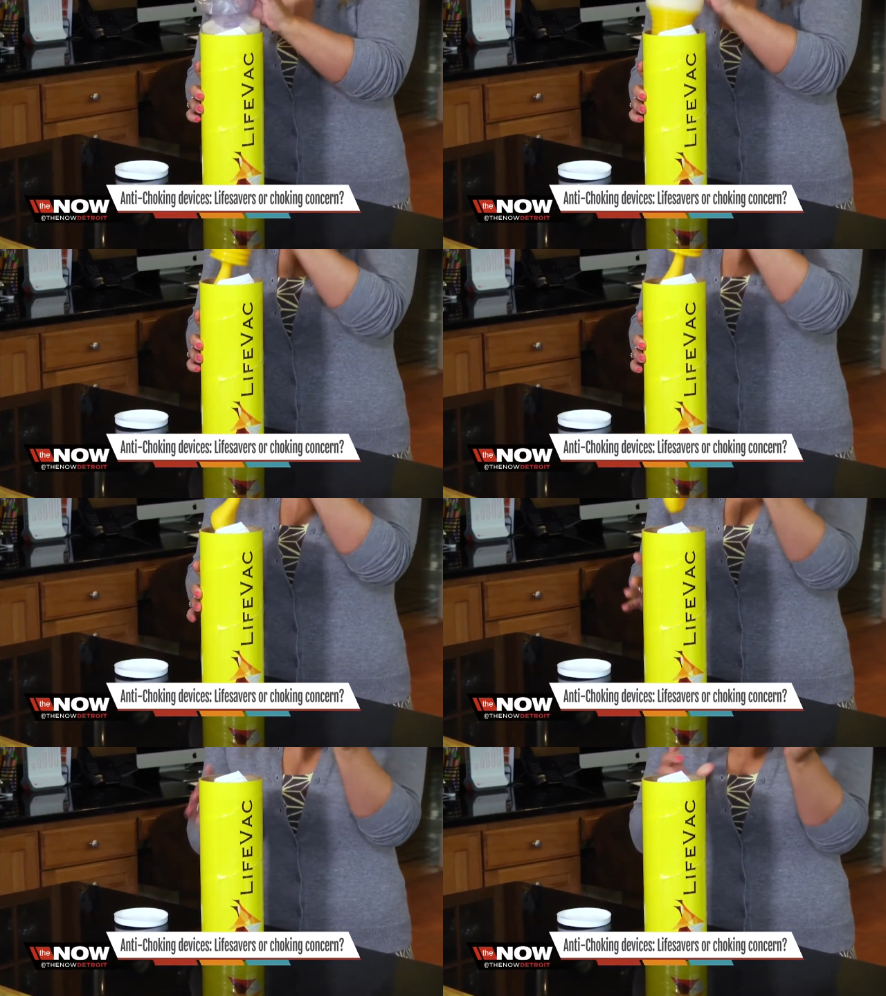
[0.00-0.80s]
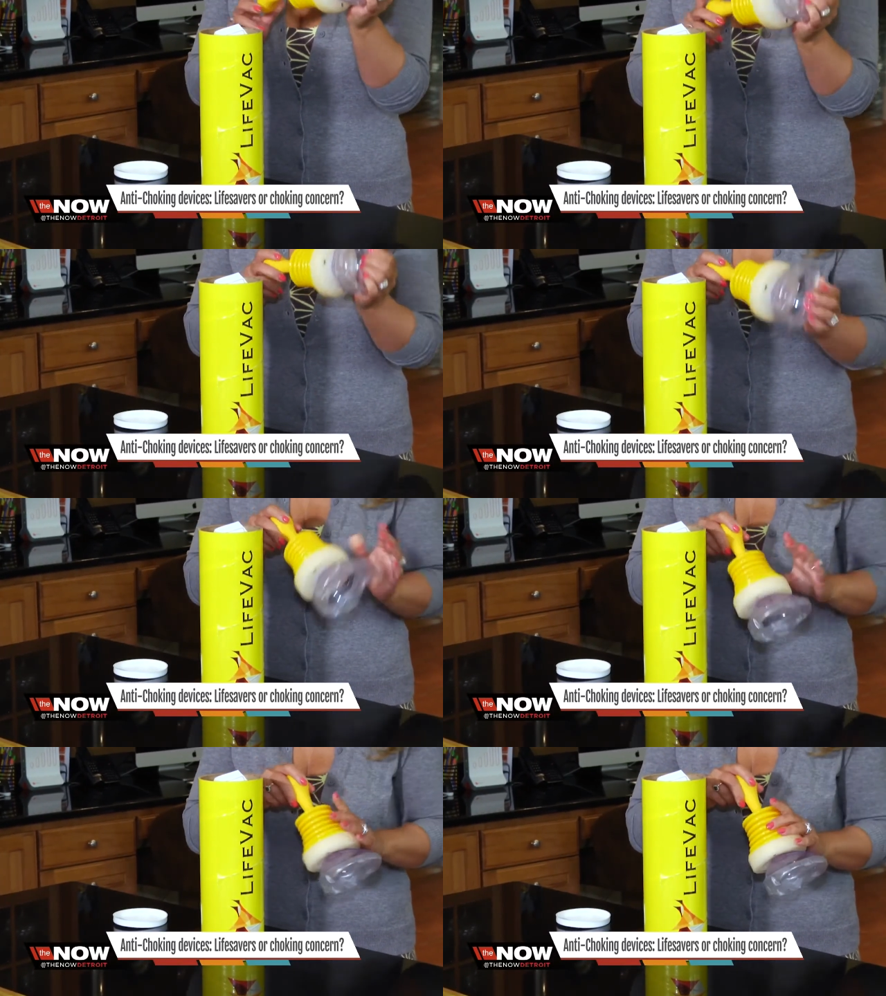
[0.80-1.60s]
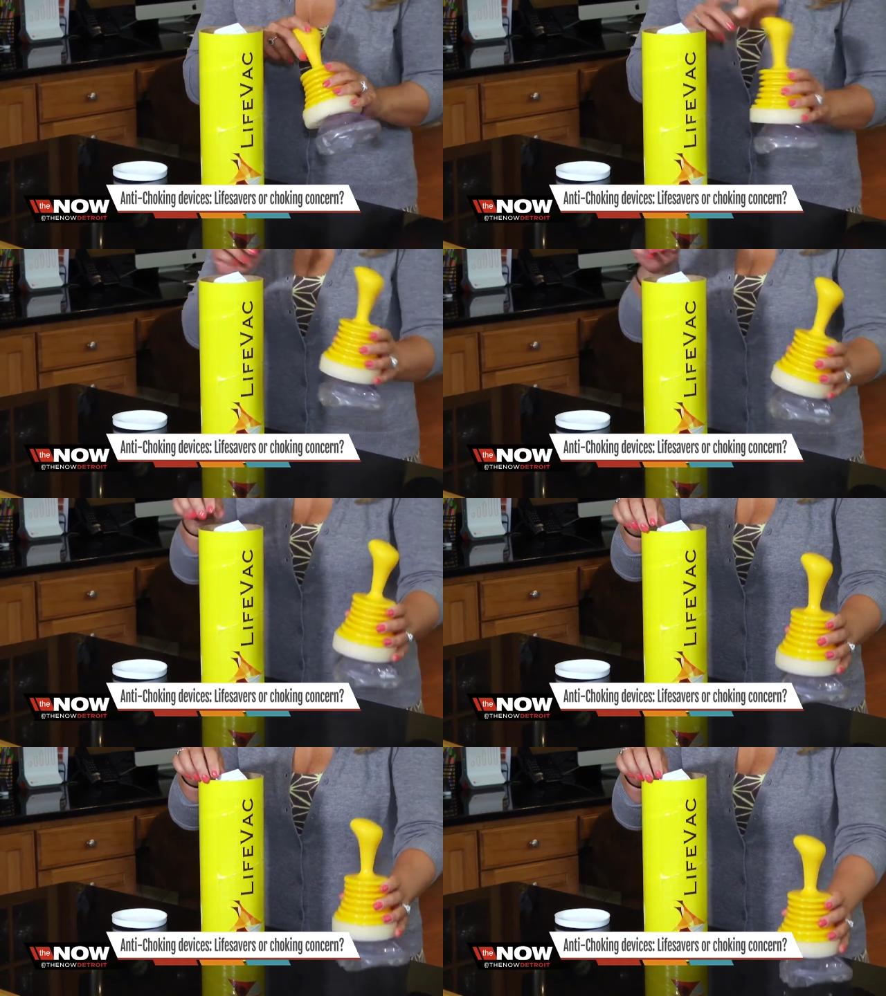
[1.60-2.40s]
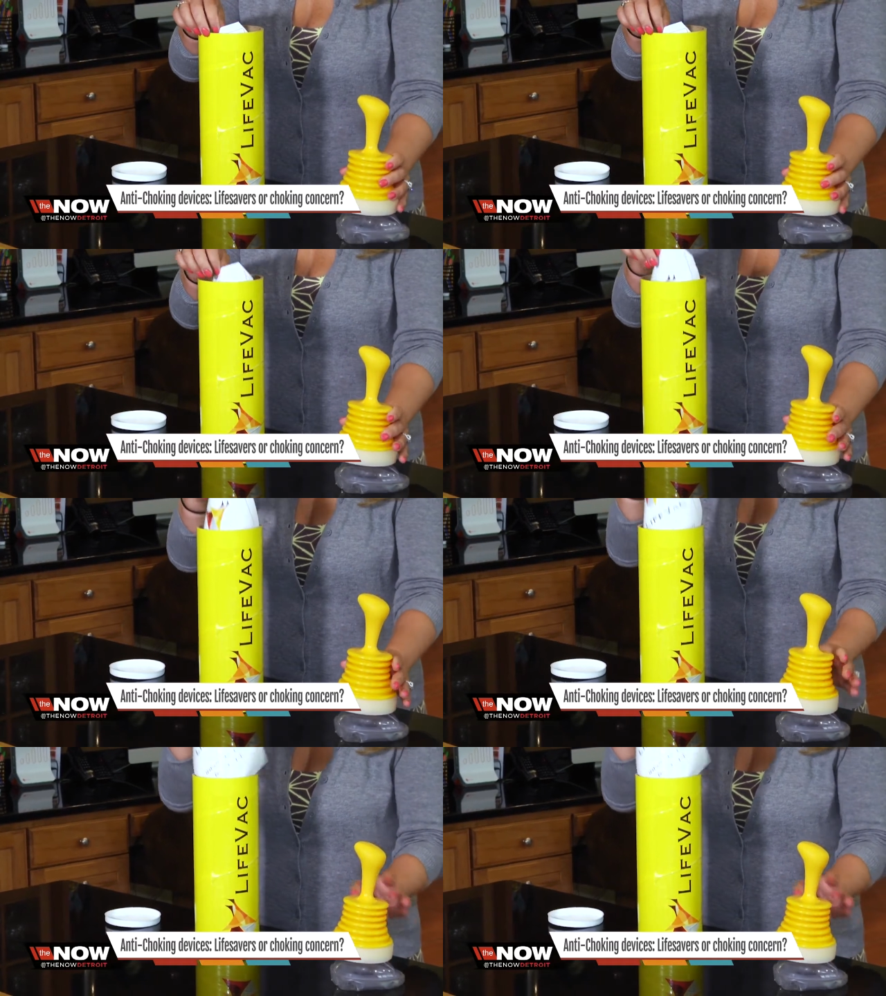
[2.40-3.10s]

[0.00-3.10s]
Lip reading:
[unreadable: no face in view]